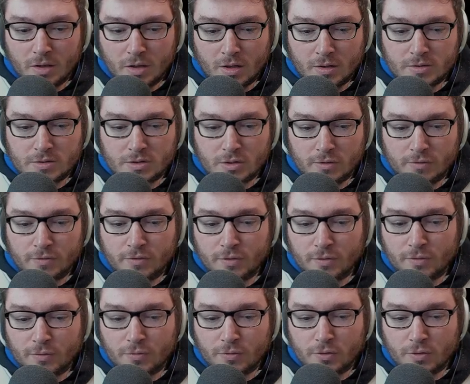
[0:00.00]
so
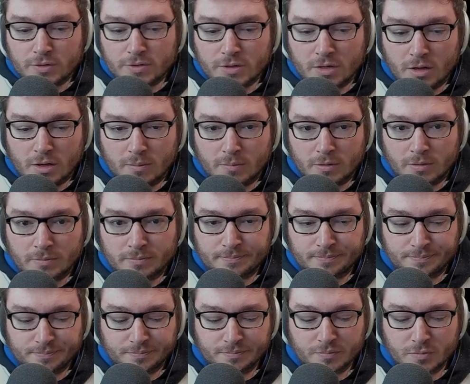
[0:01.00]
for frost armor,
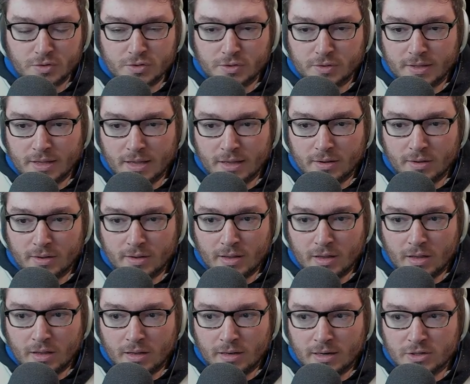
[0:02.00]
so that
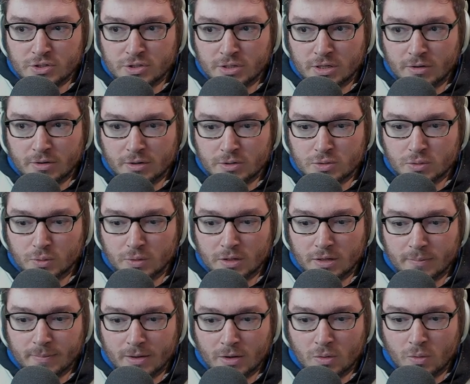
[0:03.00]
legendary I was talking
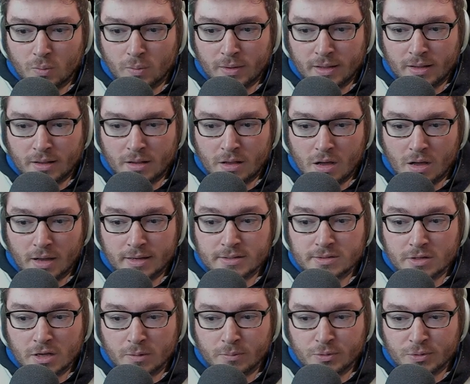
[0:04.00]
about where ice
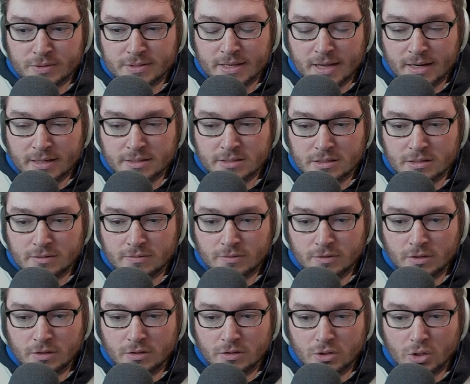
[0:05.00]
armor is active,
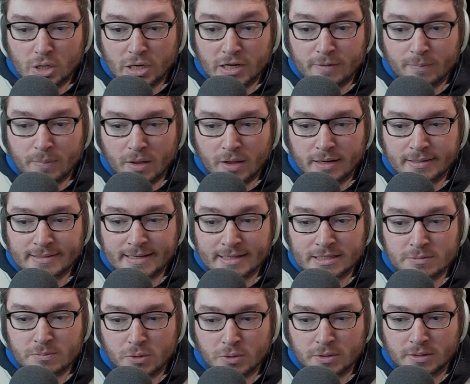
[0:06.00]
you leave behind
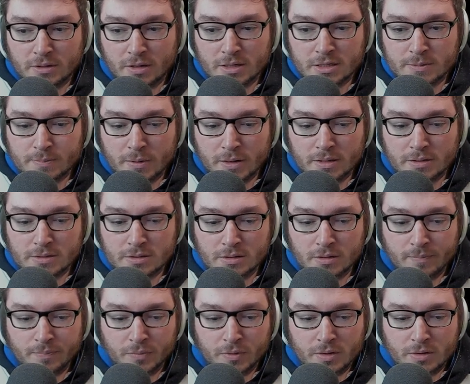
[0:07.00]
exploding ice spikes.
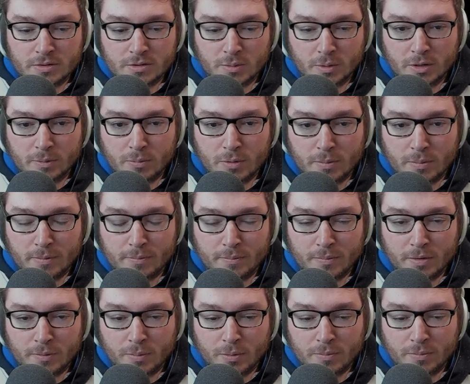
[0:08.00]
So we're going to
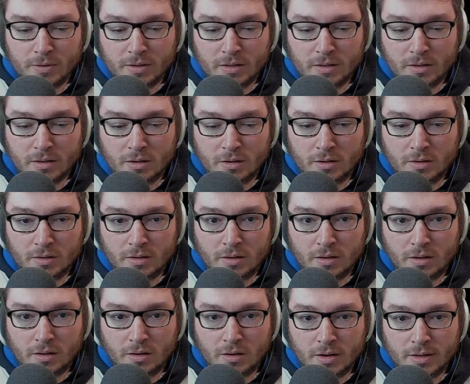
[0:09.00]
pop
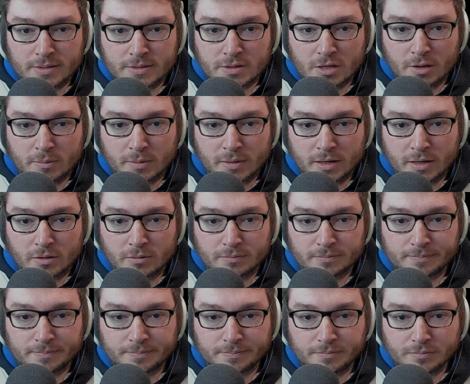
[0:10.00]
the ice armor now.
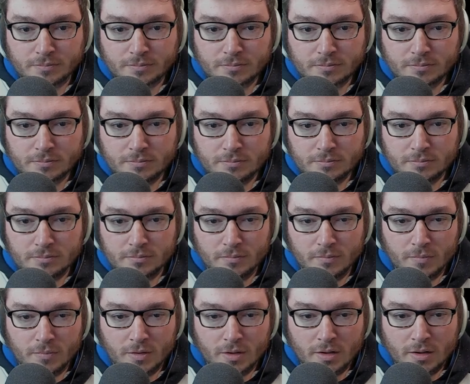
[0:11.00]

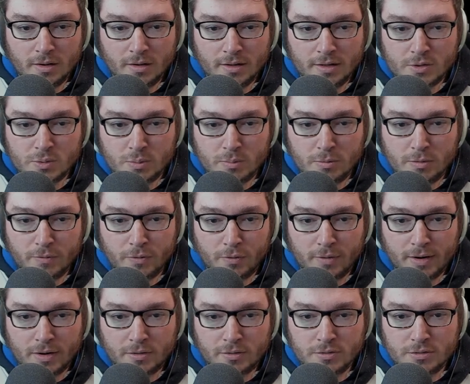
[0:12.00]
As we move
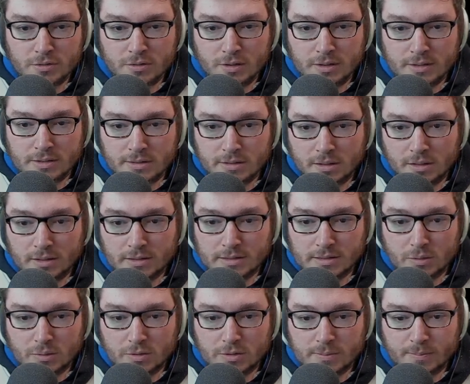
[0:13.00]
around, you can see like there's
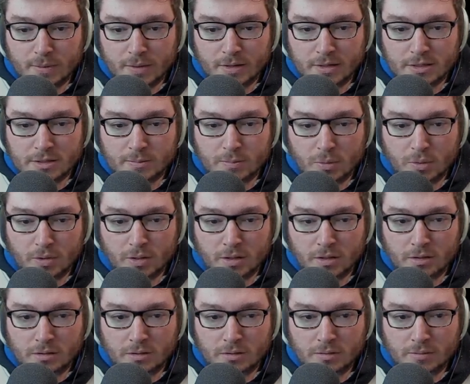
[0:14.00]
little spikes spawning.